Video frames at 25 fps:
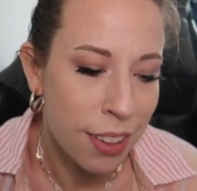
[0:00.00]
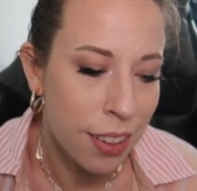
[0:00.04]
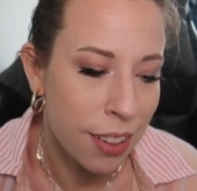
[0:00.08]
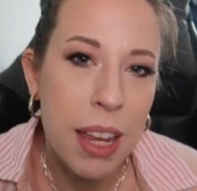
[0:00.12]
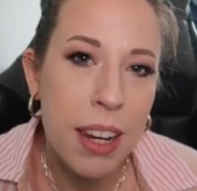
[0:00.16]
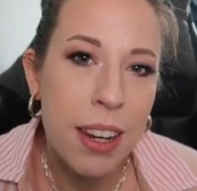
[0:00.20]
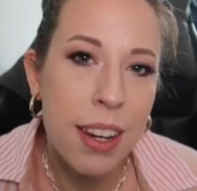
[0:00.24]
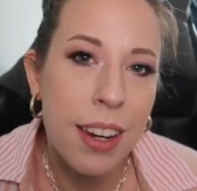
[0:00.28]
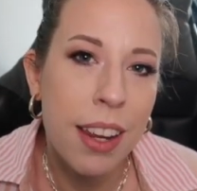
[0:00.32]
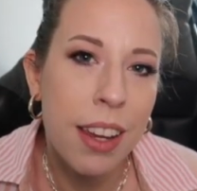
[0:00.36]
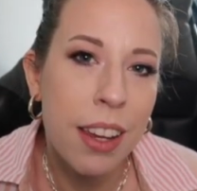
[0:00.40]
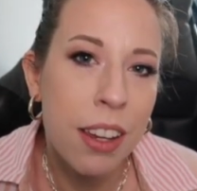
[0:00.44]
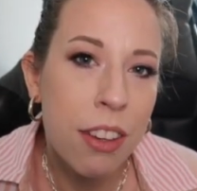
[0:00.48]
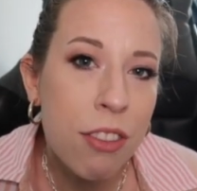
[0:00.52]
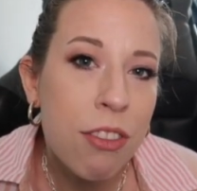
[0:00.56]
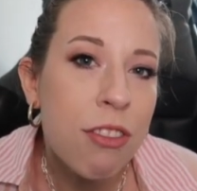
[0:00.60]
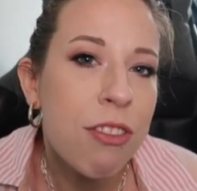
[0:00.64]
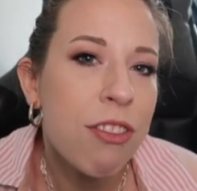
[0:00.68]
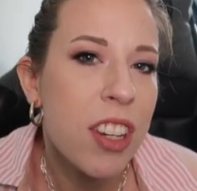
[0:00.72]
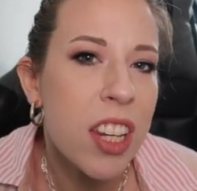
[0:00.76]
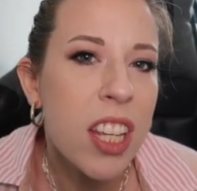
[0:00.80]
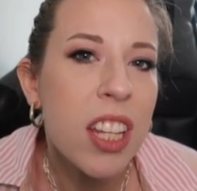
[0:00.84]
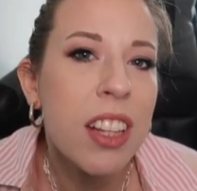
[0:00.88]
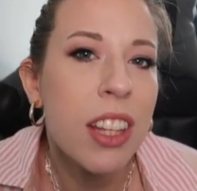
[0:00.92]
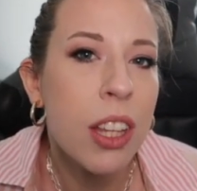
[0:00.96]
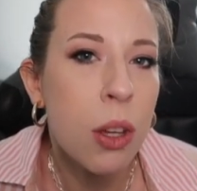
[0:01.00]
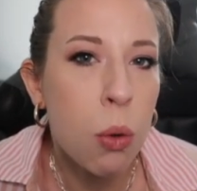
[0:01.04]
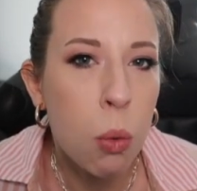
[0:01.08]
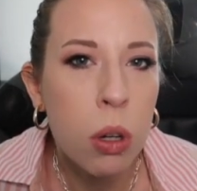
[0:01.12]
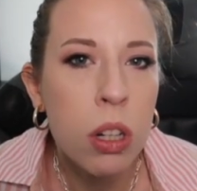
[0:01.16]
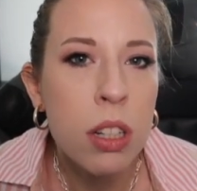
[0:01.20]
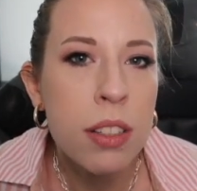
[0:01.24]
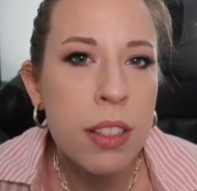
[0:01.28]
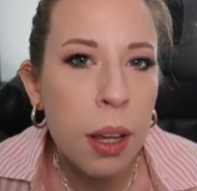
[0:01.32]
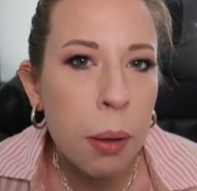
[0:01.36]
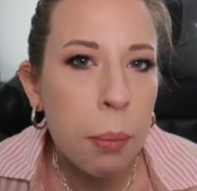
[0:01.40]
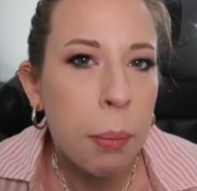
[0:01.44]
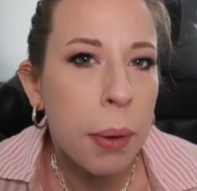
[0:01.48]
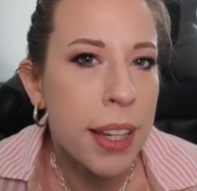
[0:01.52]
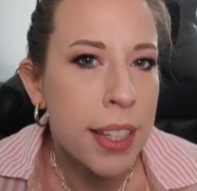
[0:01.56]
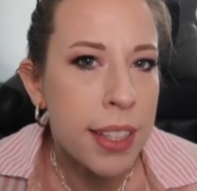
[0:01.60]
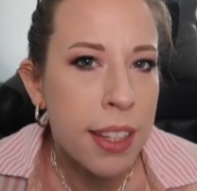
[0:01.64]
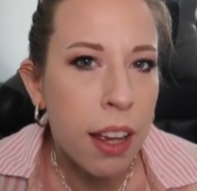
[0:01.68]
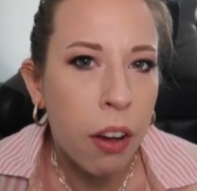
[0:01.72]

I made it infinitely worse on